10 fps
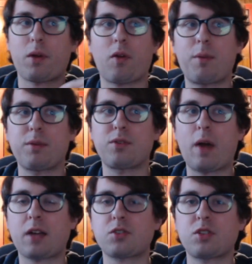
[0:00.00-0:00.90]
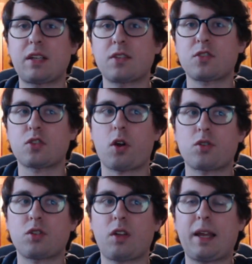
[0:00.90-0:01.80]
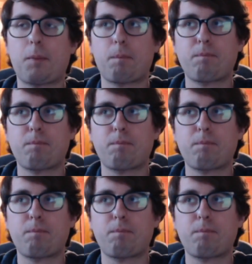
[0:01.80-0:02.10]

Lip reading: you're able to actually search like